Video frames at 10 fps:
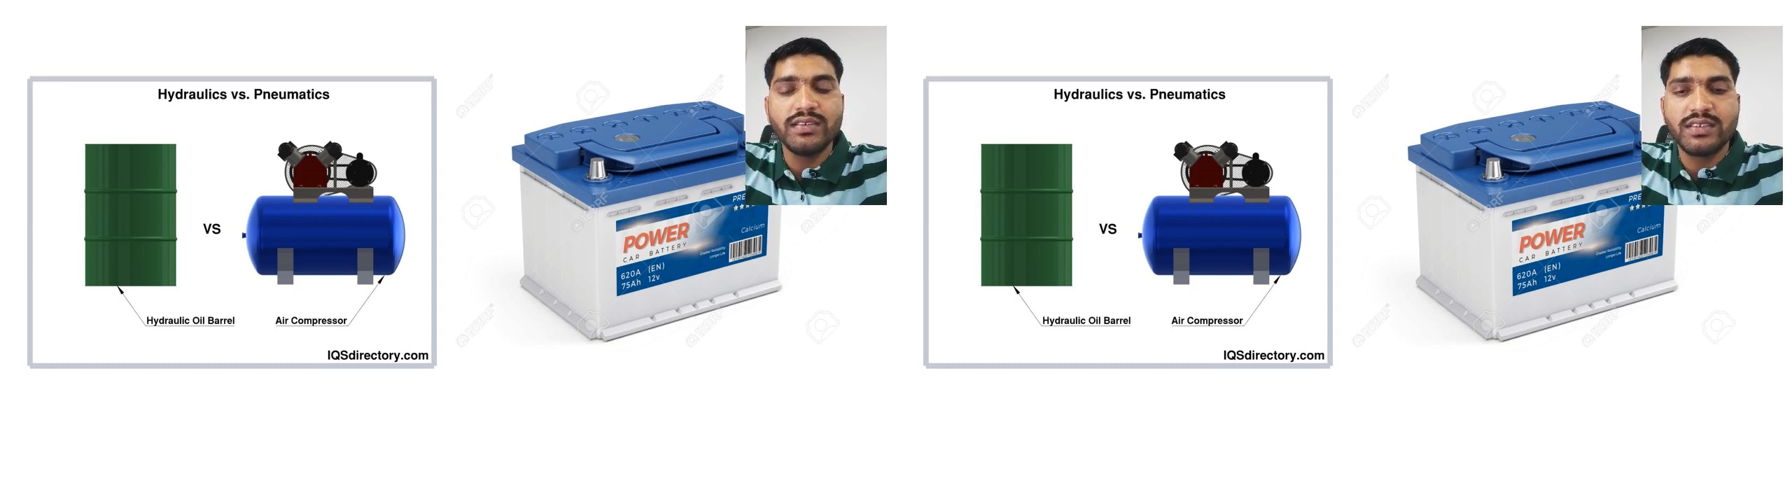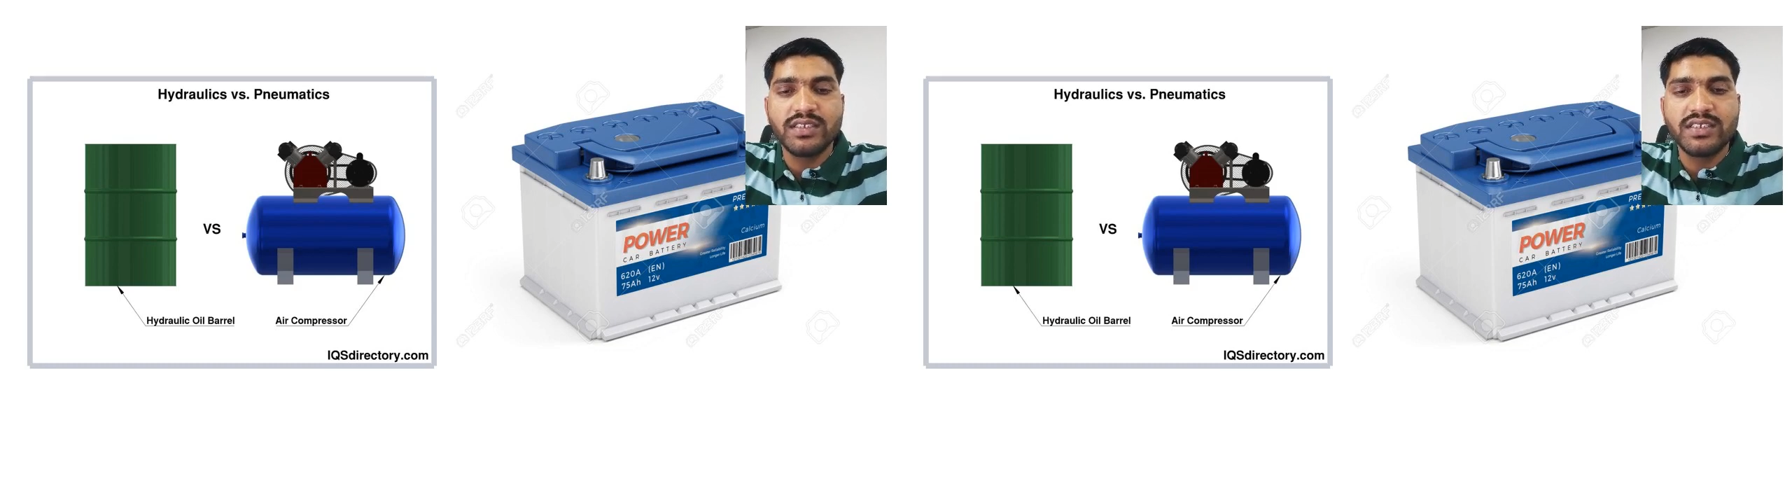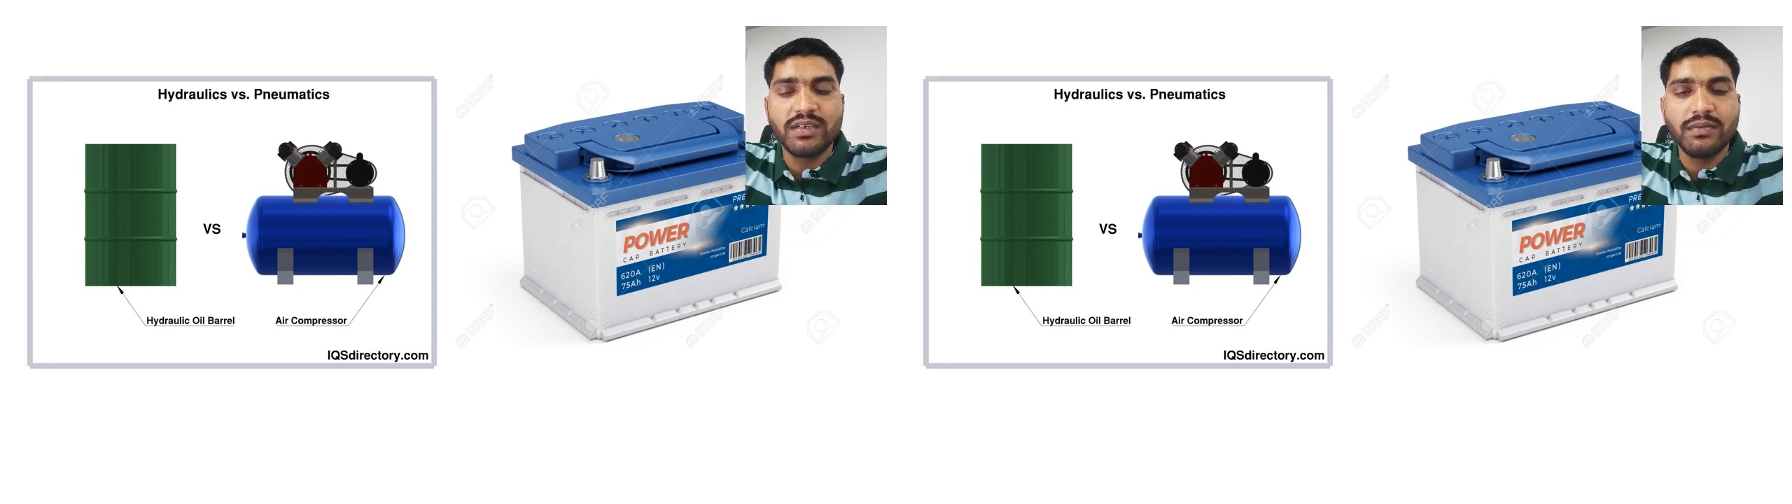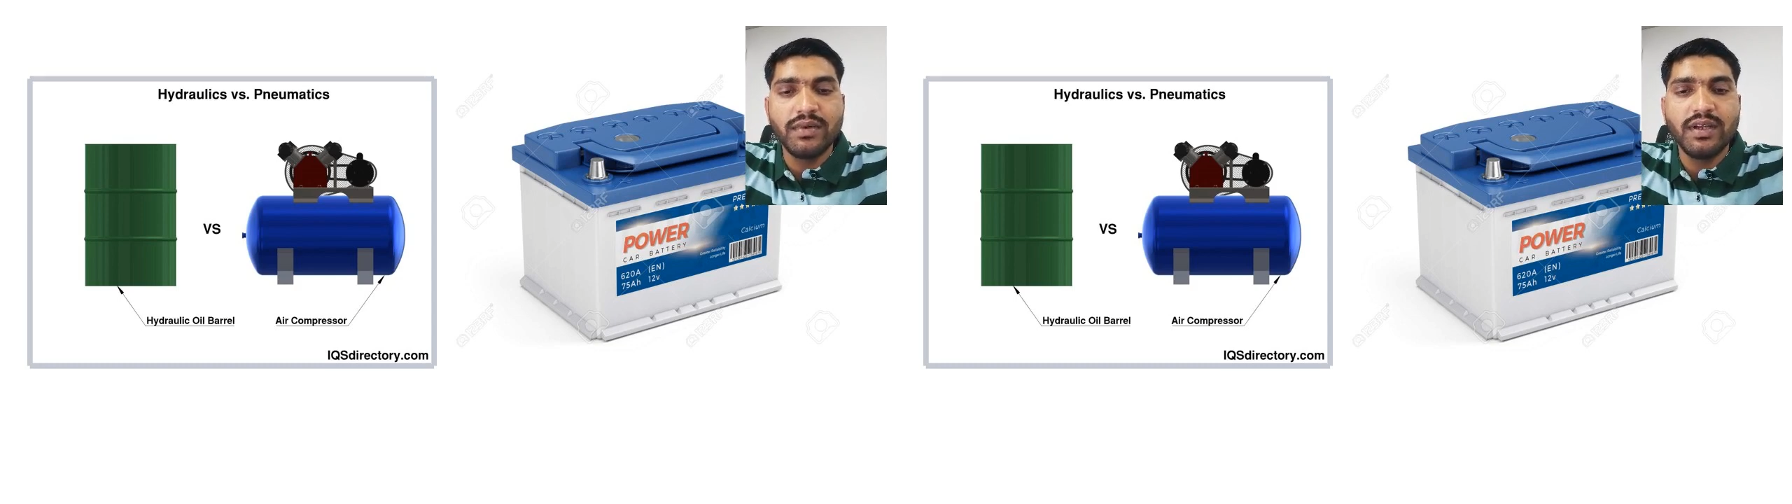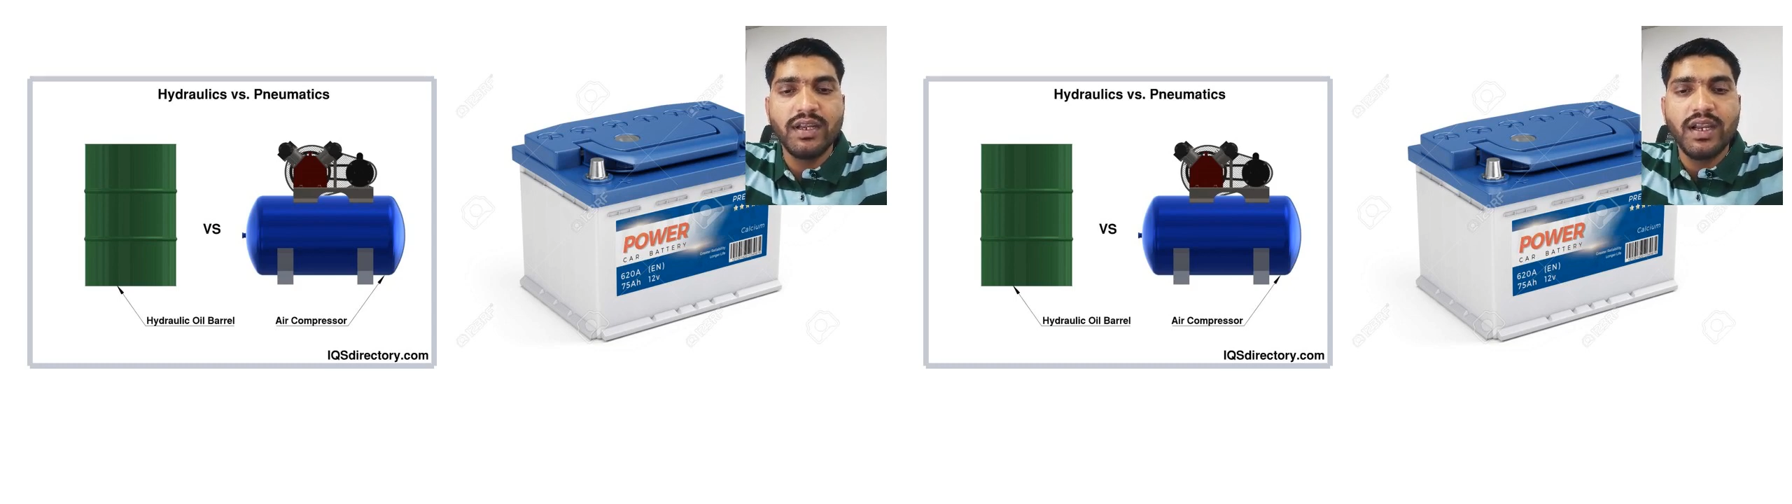
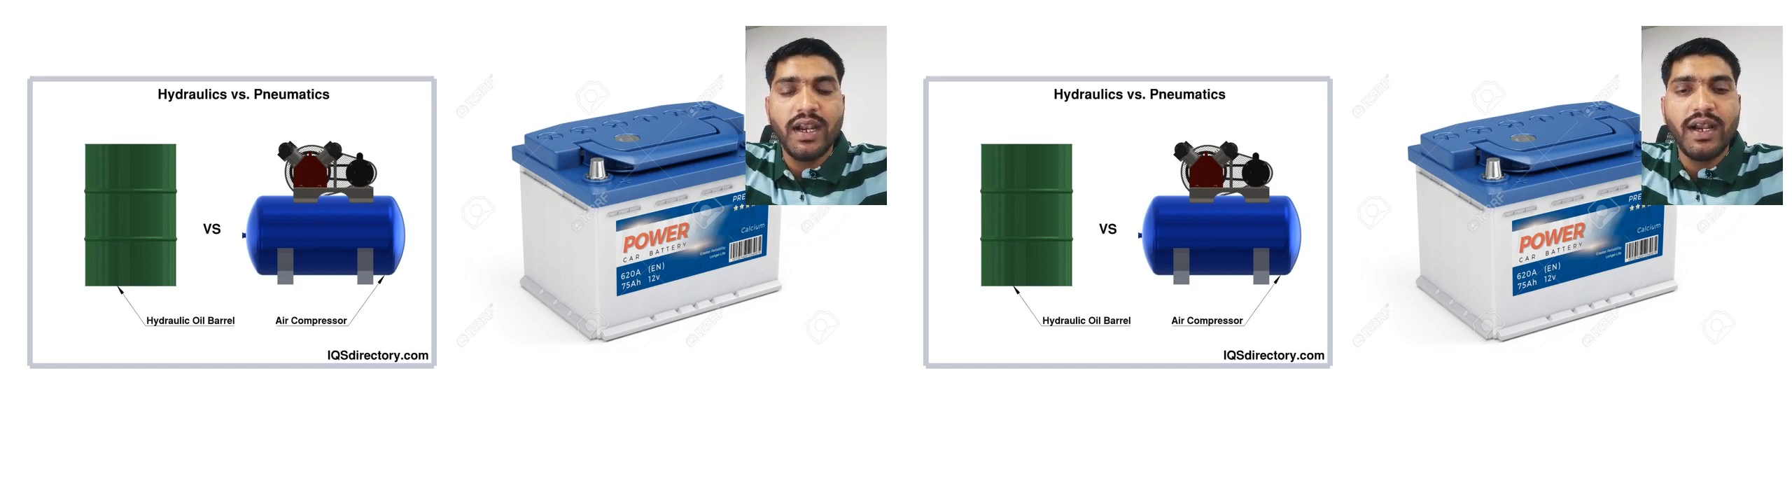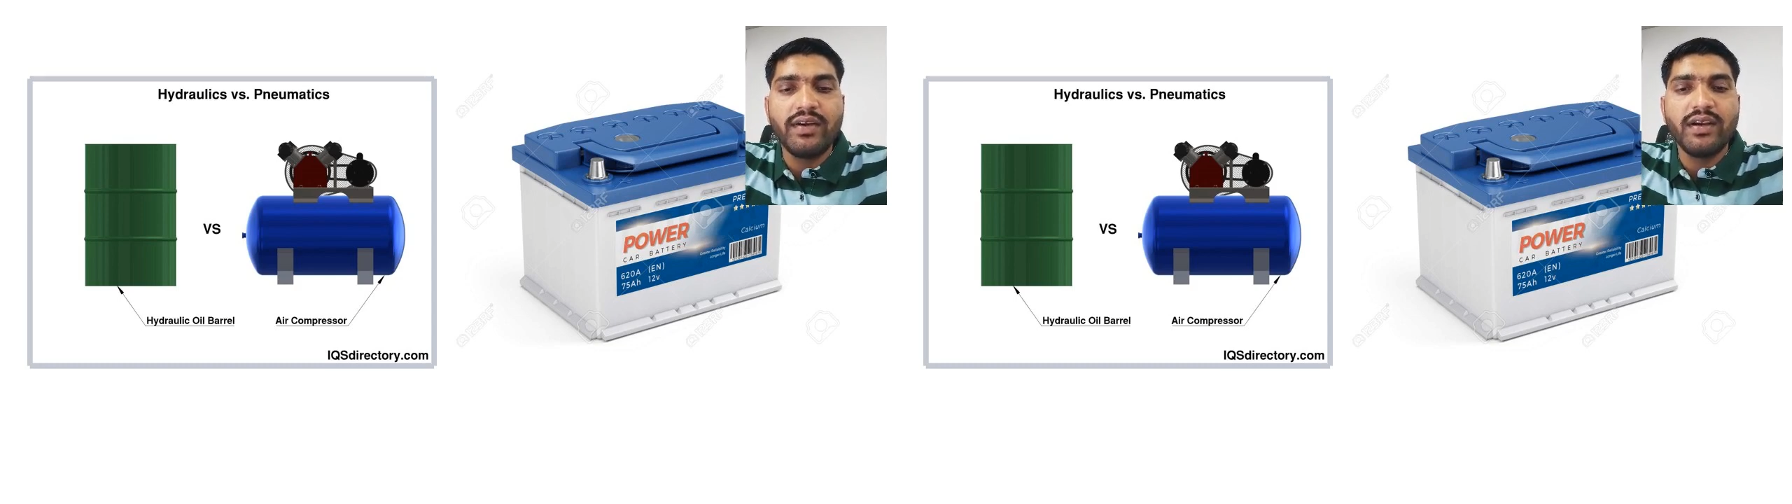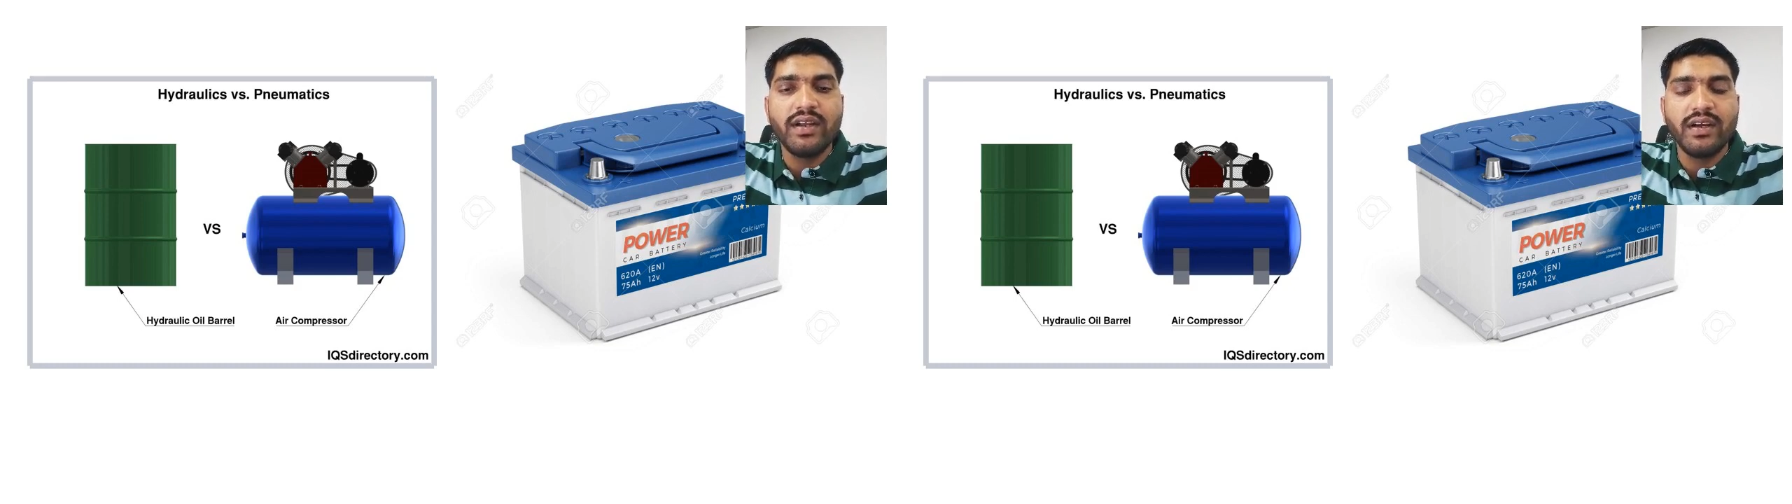system, and